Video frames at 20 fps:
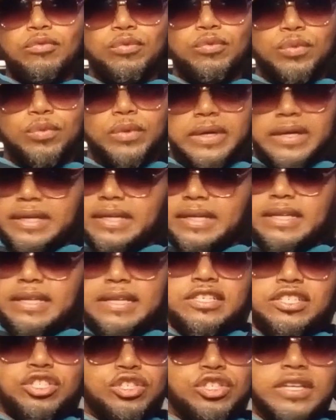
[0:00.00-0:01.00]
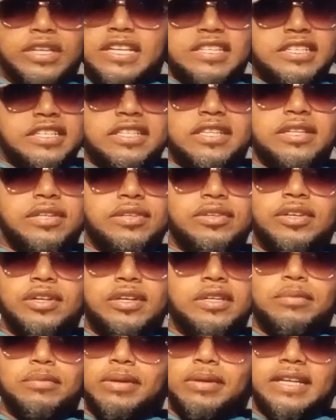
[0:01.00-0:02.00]
is still a
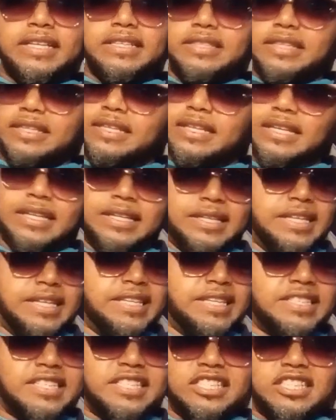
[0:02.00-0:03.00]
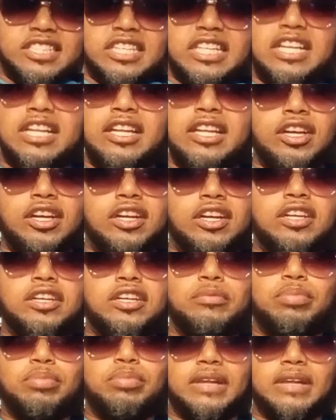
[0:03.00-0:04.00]
good playset. It is still a good
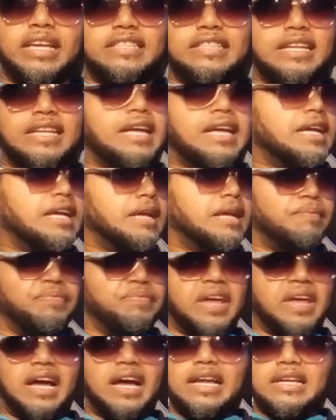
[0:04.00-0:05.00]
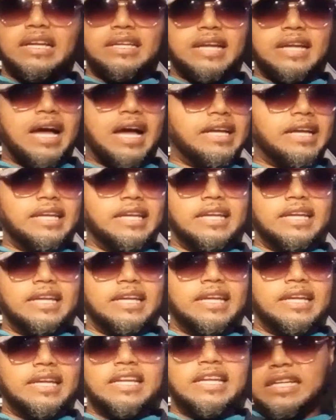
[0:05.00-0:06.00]
playset. Not knocking it.
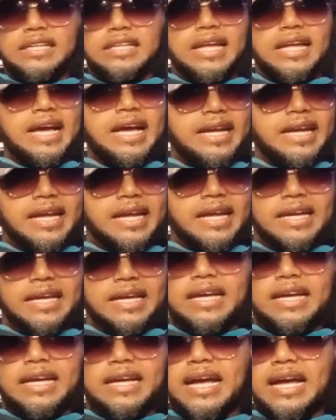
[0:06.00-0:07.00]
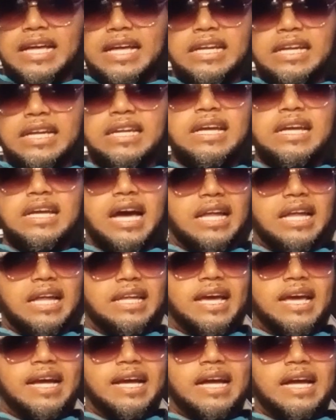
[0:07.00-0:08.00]
Glad I got it. I
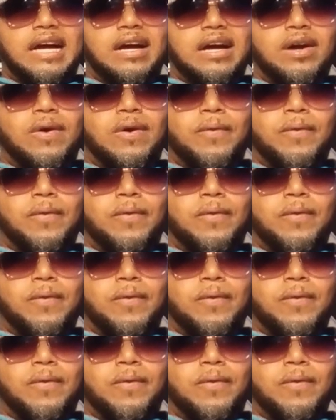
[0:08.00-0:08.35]
like how